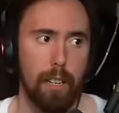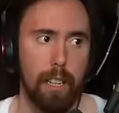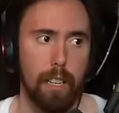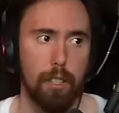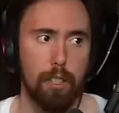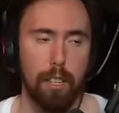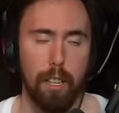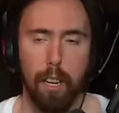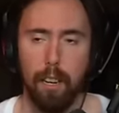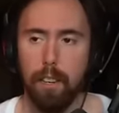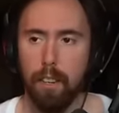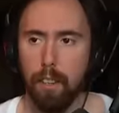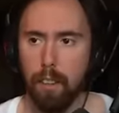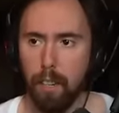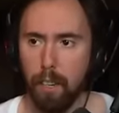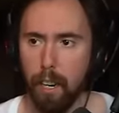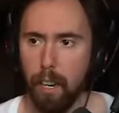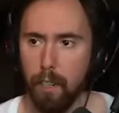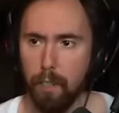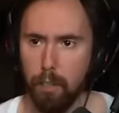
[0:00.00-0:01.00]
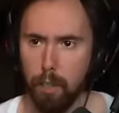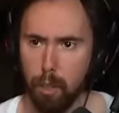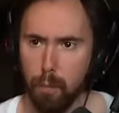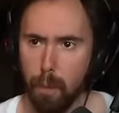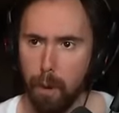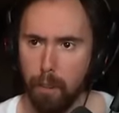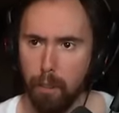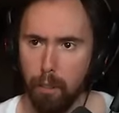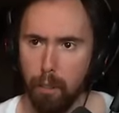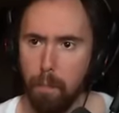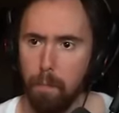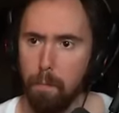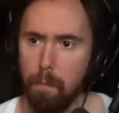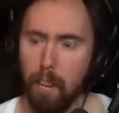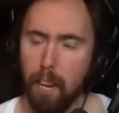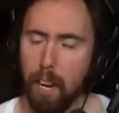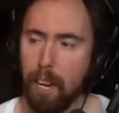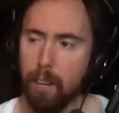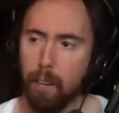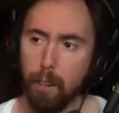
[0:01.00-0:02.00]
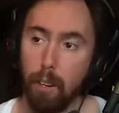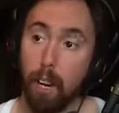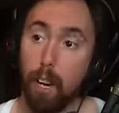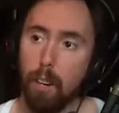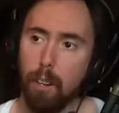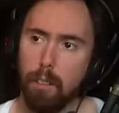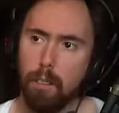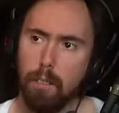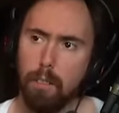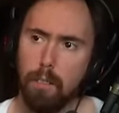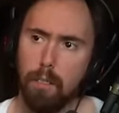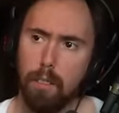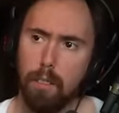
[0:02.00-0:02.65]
or Genshin end of the gotcha spectrum? I don't know.